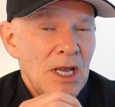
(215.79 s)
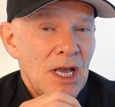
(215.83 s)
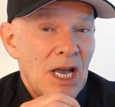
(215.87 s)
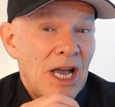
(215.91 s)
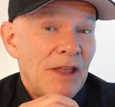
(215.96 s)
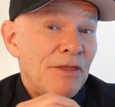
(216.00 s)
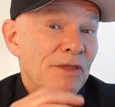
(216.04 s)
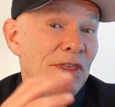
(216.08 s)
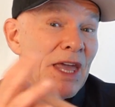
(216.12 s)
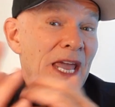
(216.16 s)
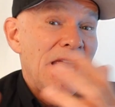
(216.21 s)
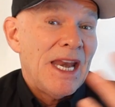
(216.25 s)

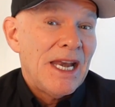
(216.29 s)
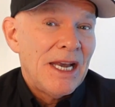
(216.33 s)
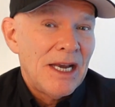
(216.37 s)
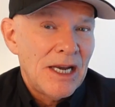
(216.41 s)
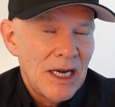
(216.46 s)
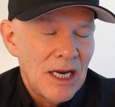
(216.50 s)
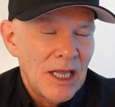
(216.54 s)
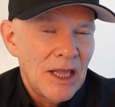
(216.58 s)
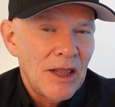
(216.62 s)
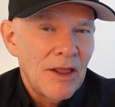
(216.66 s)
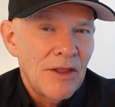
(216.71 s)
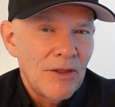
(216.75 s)
And
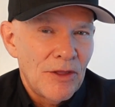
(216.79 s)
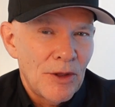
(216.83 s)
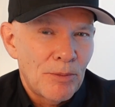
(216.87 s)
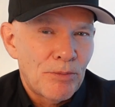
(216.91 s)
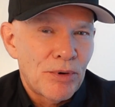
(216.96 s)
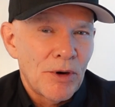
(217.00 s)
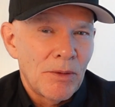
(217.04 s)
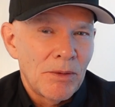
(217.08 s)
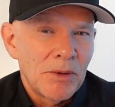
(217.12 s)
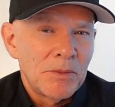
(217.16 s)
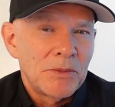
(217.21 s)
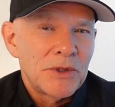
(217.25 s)
then the
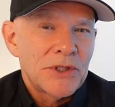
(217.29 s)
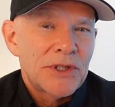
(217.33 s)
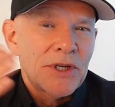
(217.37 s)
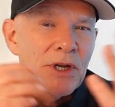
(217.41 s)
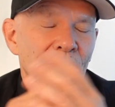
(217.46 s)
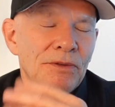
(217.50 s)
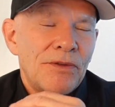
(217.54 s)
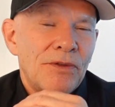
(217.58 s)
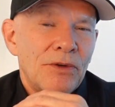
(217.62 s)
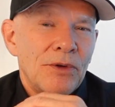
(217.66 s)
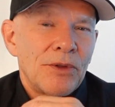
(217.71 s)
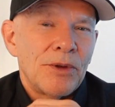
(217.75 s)
problem was
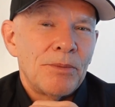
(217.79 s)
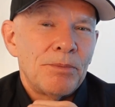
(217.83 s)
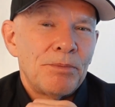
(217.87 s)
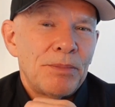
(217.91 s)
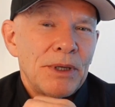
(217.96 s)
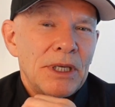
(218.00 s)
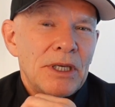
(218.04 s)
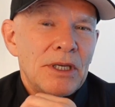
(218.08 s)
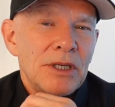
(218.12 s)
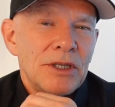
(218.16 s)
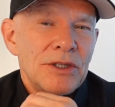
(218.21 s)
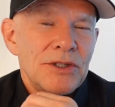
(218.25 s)
solved for them,
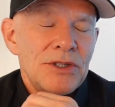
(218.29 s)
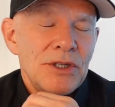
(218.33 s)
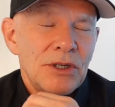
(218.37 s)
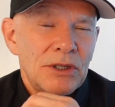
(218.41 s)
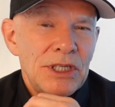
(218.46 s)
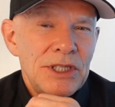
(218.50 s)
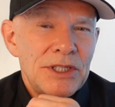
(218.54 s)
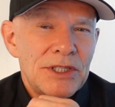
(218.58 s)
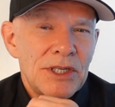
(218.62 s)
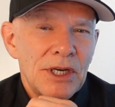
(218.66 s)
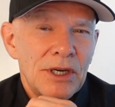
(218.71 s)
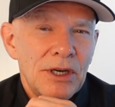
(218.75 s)
because
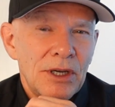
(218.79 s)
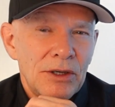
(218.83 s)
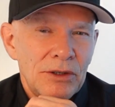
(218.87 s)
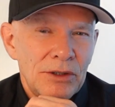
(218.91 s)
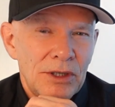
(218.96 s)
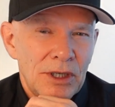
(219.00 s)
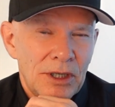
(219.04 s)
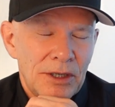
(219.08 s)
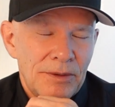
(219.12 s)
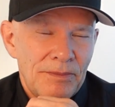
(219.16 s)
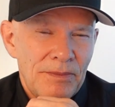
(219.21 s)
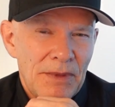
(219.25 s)
Yuki
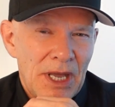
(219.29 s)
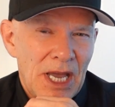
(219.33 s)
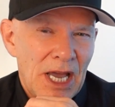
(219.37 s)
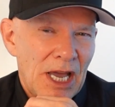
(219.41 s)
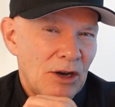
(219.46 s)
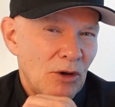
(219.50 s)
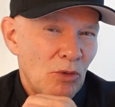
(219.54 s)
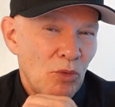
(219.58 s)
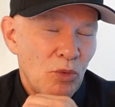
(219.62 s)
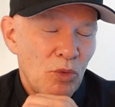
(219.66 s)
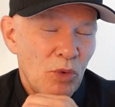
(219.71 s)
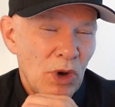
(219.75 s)
Tsunoda
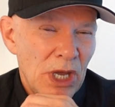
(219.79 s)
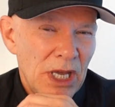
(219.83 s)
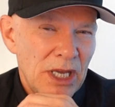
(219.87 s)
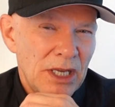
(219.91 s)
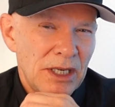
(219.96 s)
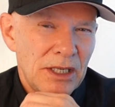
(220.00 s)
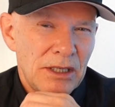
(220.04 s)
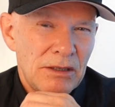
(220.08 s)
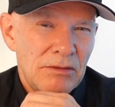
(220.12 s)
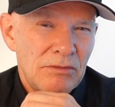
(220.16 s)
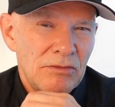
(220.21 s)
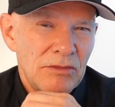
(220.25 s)
had a
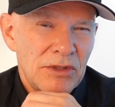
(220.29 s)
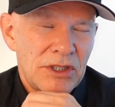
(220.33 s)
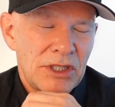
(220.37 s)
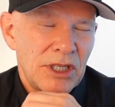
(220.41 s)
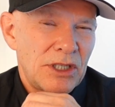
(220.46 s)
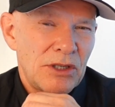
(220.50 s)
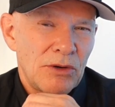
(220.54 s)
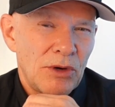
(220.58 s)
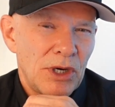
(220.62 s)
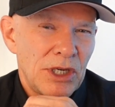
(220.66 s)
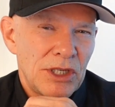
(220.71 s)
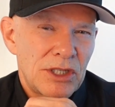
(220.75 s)
weird
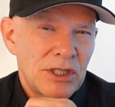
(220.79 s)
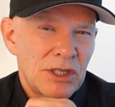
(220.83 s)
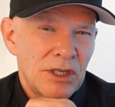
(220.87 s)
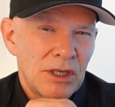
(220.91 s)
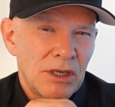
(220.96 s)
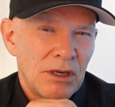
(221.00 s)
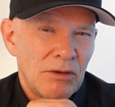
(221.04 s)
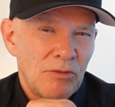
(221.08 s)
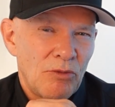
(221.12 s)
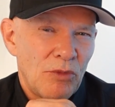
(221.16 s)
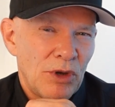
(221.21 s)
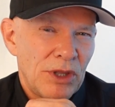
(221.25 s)

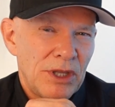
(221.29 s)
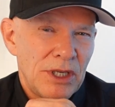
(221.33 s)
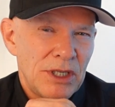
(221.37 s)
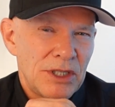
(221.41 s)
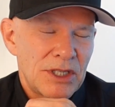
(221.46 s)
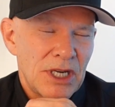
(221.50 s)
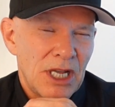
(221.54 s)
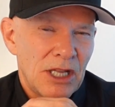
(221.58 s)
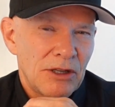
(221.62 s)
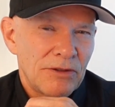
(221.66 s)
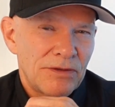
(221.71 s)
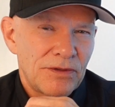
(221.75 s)
situation with
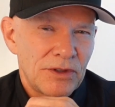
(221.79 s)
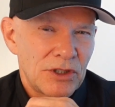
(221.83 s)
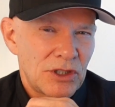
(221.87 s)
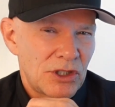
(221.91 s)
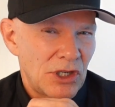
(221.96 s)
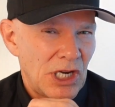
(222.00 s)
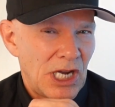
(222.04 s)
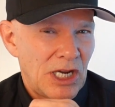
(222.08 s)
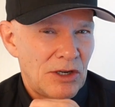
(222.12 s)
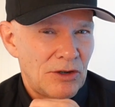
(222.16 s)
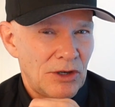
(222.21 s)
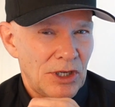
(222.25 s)
his
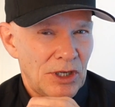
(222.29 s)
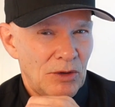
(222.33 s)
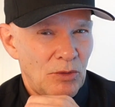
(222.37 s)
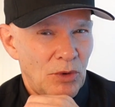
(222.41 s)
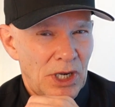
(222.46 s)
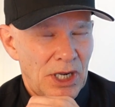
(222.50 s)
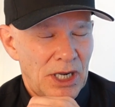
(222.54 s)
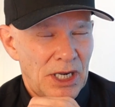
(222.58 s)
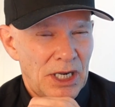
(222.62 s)
AlphaTauri,